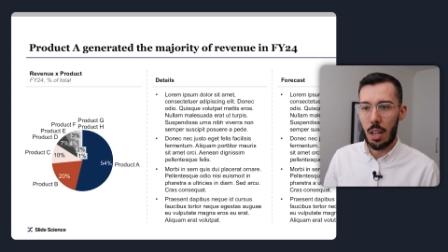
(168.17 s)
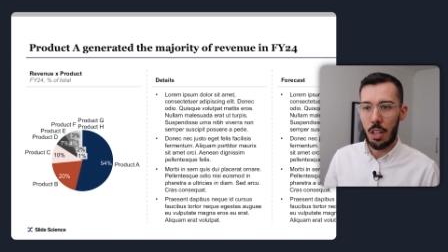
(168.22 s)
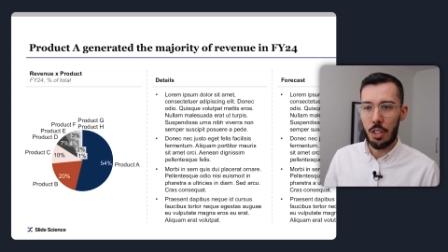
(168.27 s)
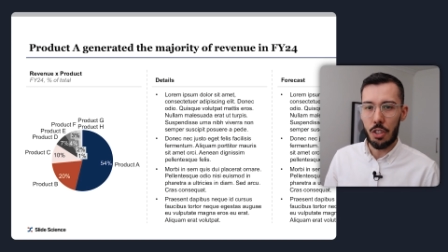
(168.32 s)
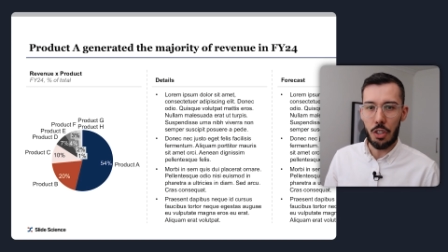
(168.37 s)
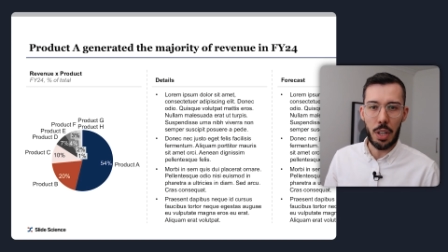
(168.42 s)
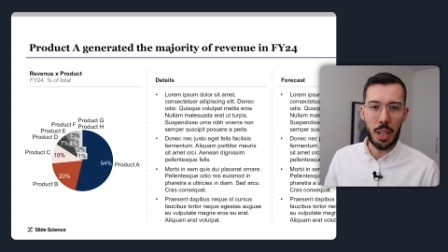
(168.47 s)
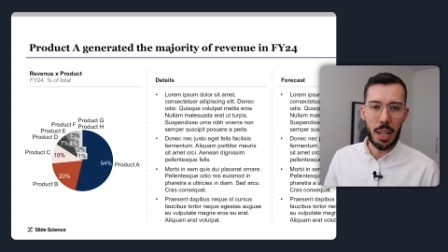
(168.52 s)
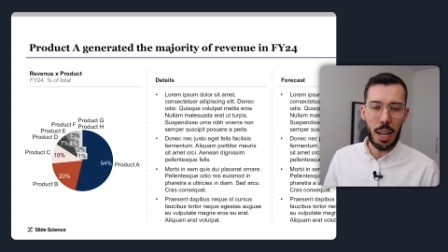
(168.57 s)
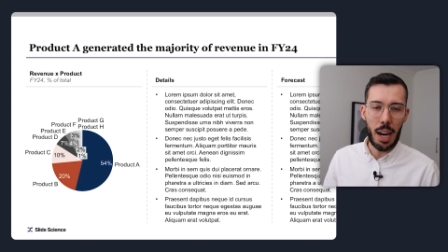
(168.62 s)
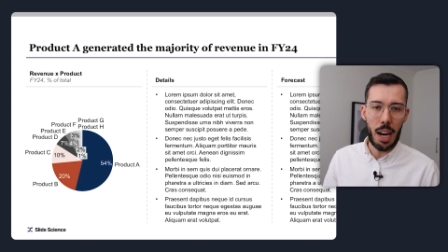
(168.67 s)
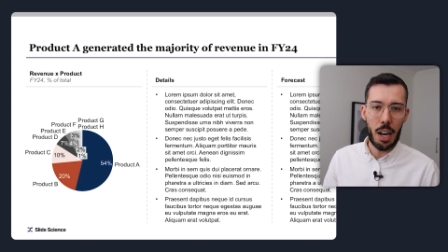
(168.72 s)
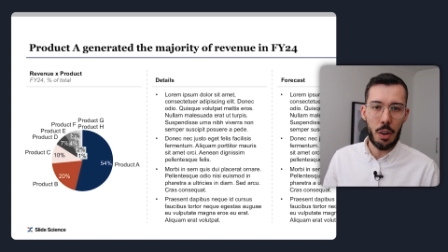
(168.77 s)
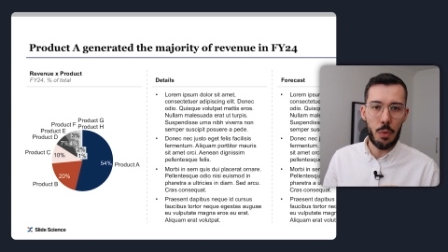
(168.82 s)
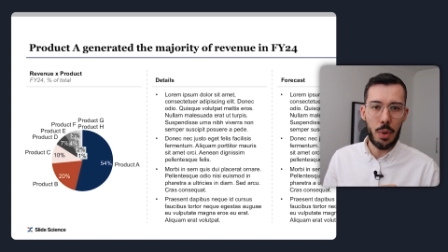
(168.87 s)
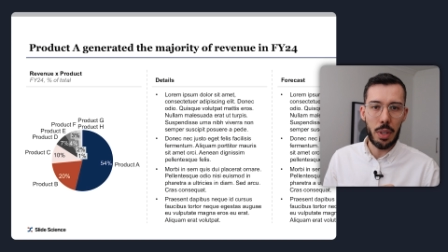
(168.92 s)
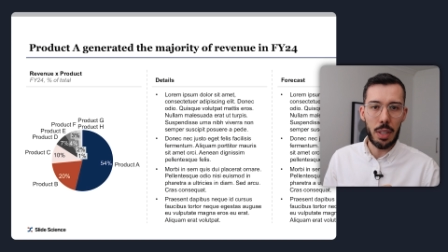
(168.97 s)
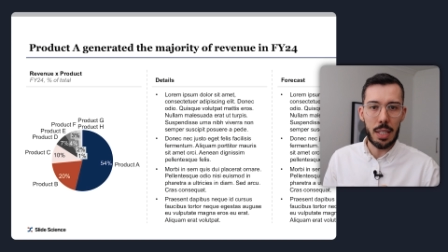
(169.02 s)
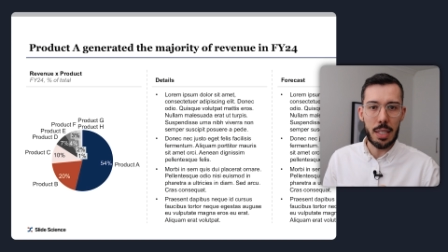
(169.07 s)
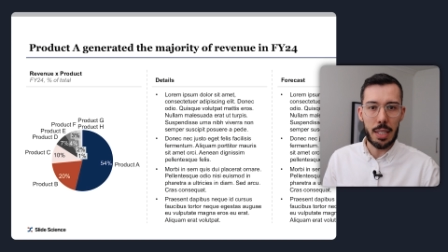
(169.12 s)
so you can't
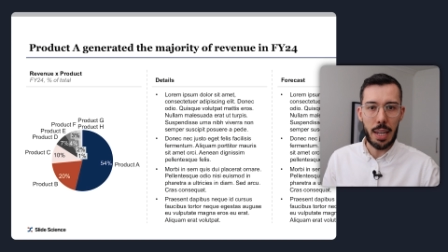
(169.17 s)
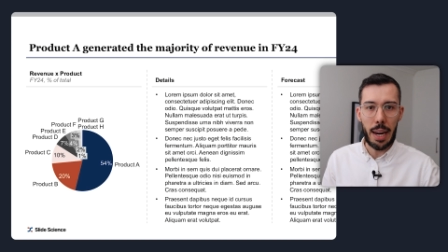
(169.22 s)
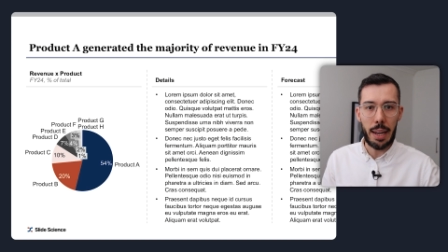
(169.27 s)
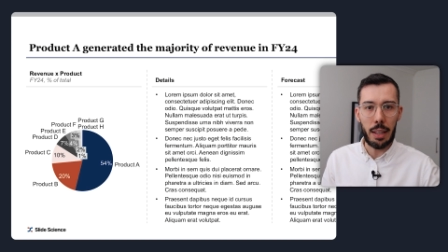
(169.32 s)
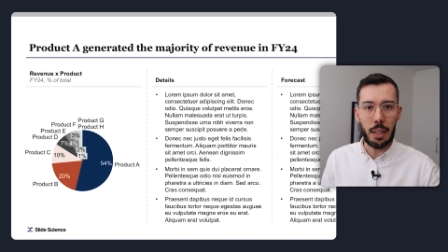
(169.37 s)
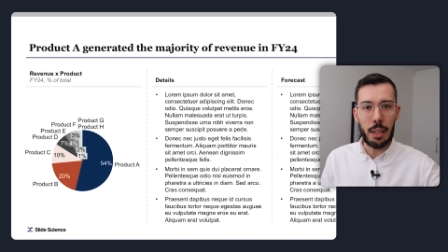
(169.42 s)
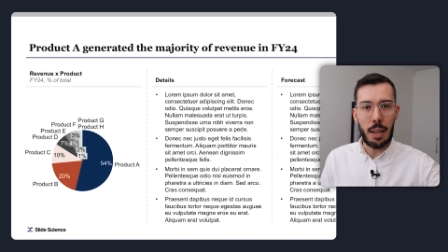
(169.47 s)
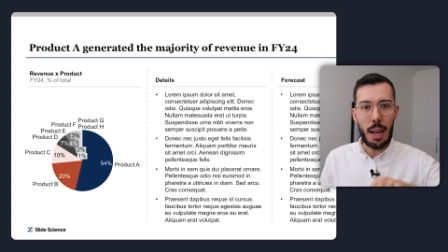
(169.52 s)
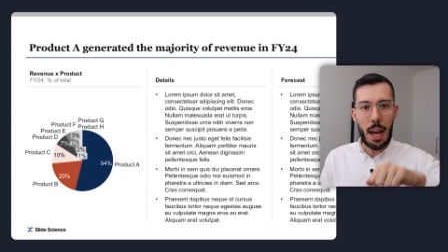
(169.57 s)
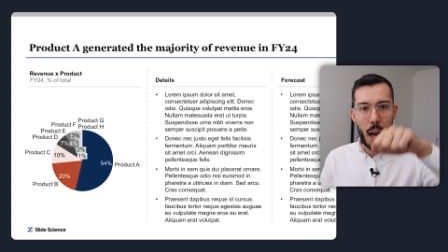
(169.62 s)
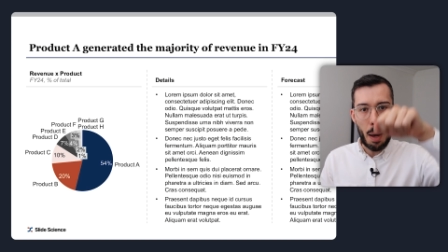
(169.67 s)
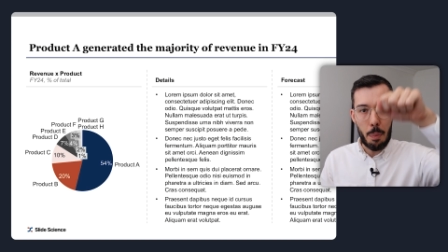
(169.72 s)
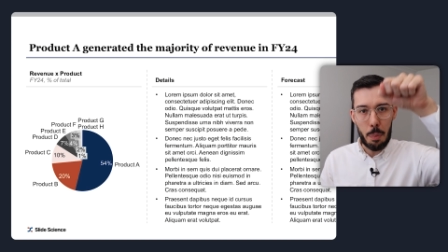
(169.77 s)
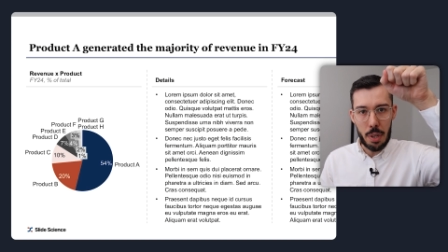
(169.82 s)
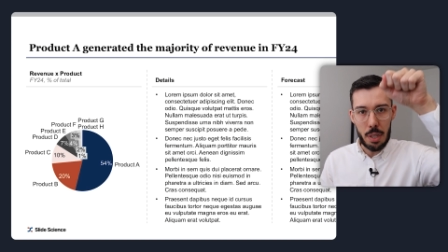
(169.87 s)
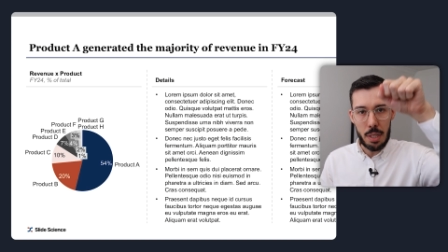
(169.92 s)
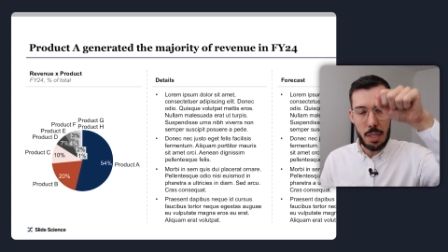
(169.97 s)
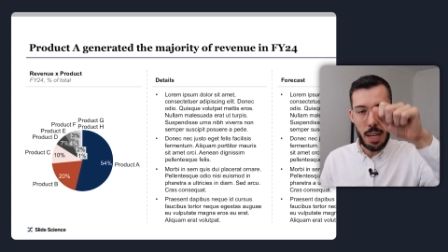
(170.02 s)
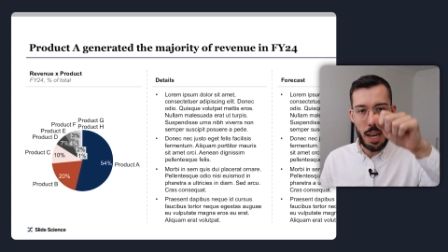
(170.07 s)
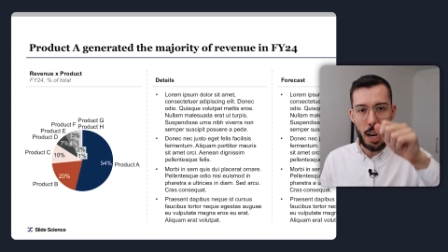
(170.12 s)
really scale it up
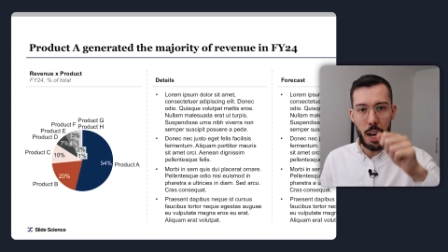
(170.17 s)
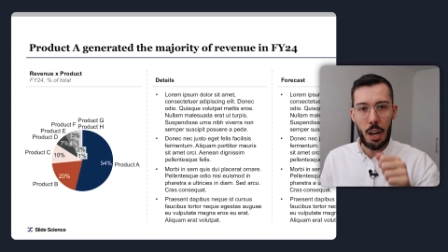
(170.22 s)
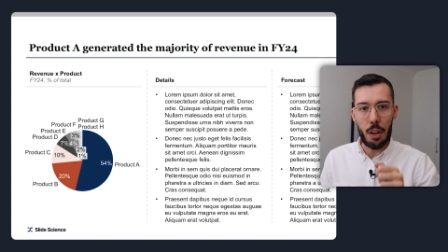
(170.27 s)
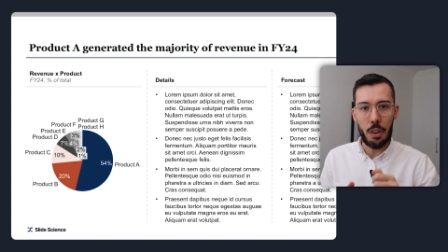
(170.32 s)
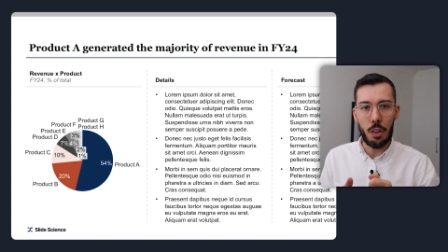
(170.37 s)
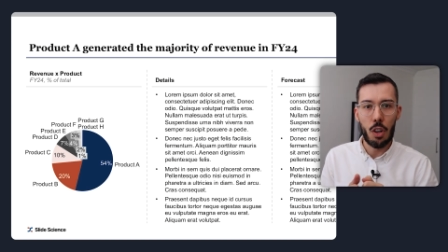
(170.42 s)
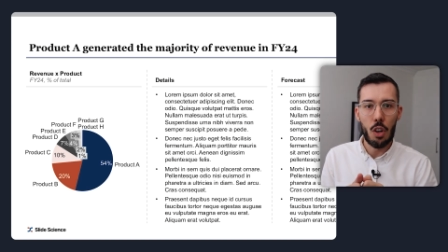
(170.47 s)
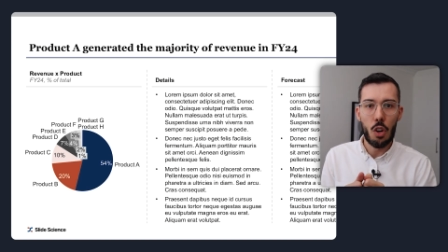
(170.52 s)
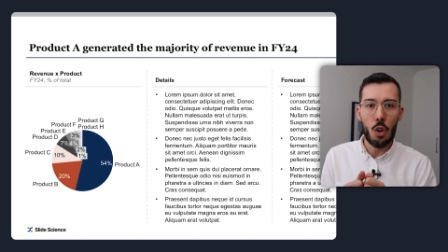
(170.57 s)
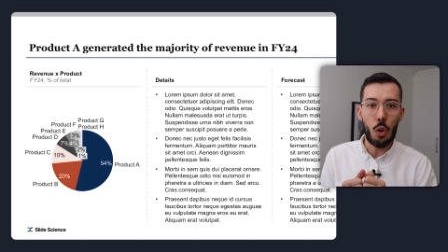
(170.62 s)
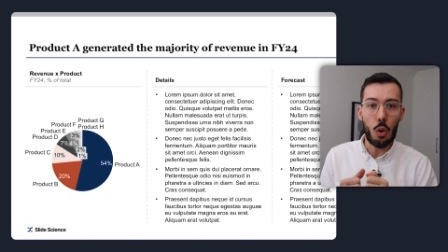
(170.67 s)
and down